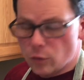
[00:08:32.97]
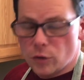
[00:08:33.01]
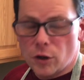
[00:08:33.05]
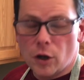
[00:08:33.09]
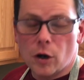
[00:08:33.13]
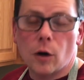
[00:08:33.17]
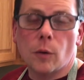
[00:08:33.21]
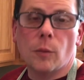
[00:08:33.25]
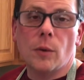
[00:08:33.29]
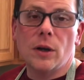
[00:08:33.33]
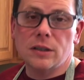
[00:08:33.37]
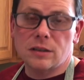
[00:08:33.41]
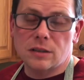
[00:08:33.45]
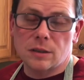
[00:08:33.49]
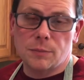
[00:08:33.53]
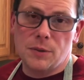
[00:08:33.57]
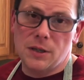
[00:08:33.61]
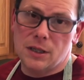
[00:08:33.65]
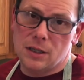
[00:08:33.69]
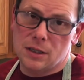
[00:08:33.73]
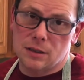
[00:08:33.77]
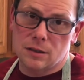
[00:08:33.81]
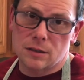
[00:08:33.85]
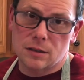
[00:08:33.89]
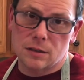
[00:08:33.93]
there are
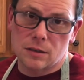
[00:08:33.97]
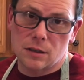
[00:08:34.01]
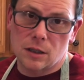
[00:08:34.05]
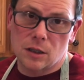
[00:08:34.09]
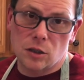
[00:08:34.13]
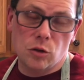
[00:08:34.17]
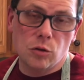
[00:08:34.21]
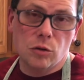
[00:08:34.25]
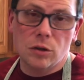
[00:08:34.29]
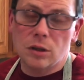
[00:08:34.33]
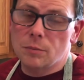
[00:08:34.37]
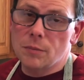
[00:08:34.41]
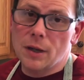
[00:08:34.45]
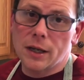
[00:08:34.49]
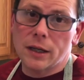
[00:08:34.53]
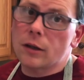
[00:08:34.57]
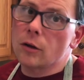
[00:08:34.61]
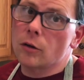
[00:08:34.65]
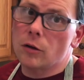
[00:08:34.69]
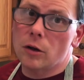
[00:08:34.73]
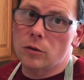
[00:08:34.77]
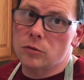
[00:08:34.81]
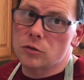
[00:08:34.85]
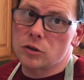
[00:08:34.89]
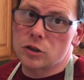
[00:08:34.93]
recipes that you can make
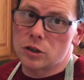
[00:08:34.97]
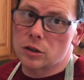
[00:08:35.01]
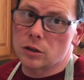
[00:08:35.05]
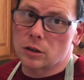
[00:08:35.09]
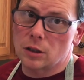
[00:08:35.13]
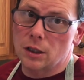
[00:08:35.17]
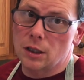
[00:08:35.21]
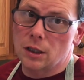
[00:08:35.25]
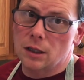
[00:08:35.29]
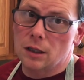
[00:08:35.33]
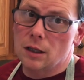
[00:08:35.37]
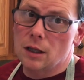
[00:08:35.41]
your own chili.